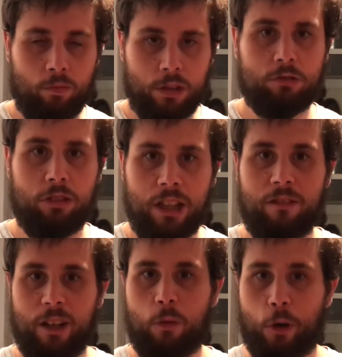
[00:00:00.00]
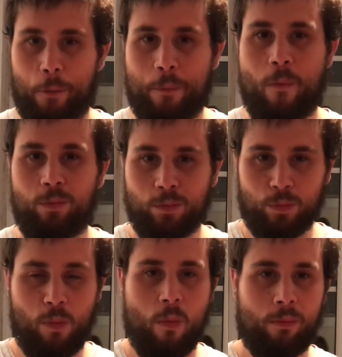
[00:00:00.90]
It's really, really warm.
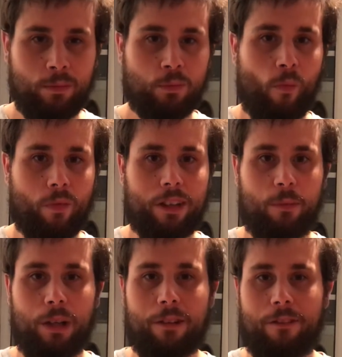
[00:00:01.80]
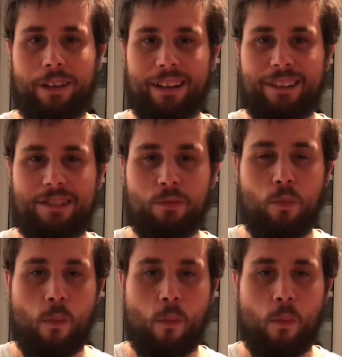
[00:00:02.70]
It's better on my fingers.